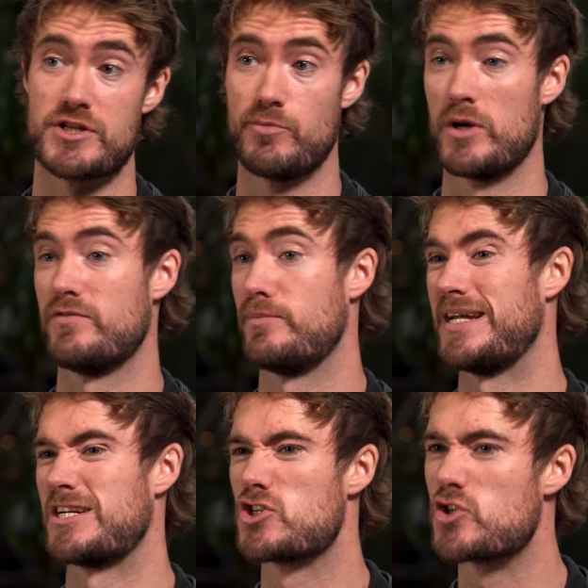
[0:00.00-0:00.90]
to the point of it
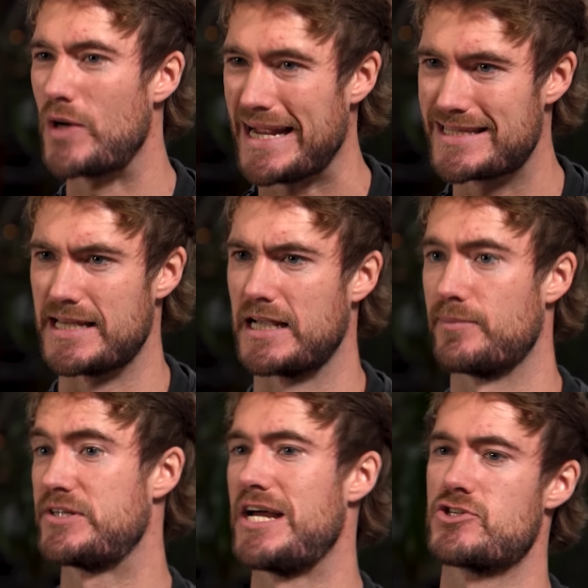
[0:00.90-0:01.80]
being distracting and
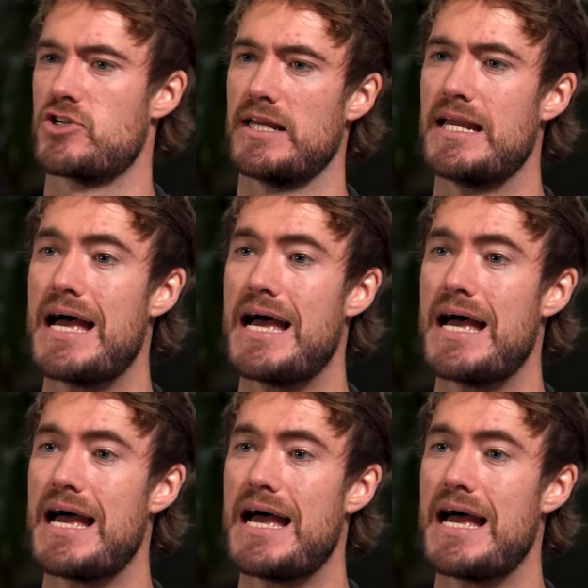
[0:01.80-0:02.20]
potentially